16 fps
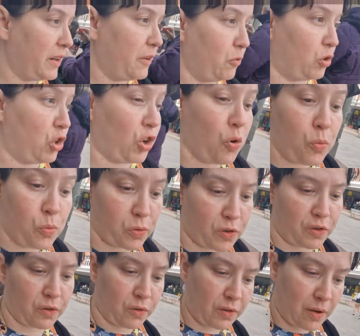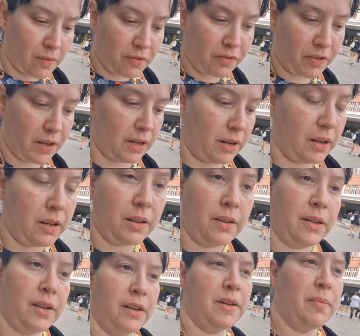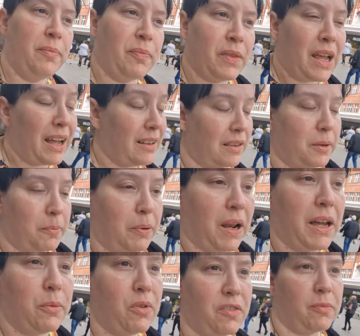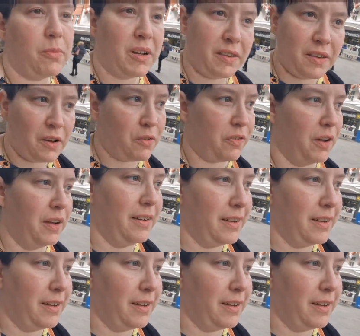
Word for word: little shorts or something and to play with myself.